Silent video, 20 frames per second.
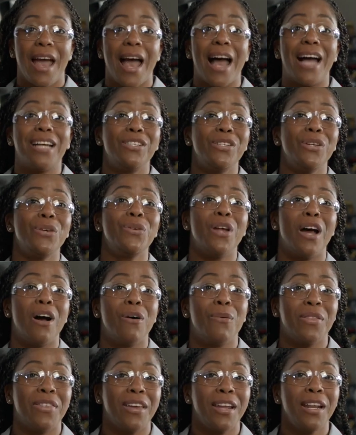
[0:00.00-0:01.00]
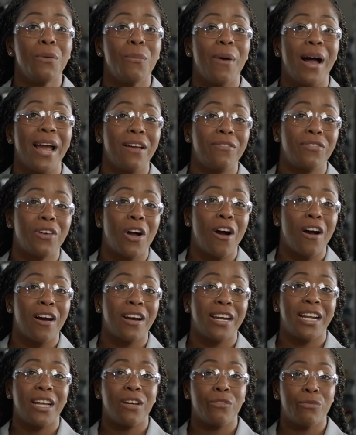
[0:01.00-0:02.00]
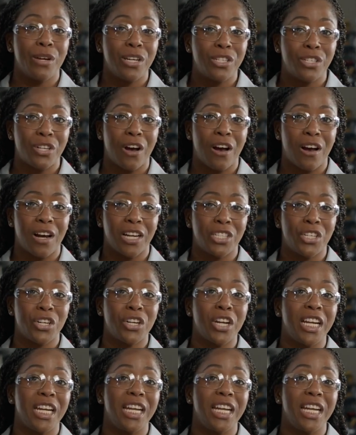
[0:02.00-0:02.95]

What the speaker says: As you know, with any YF car getting recharged, you're going to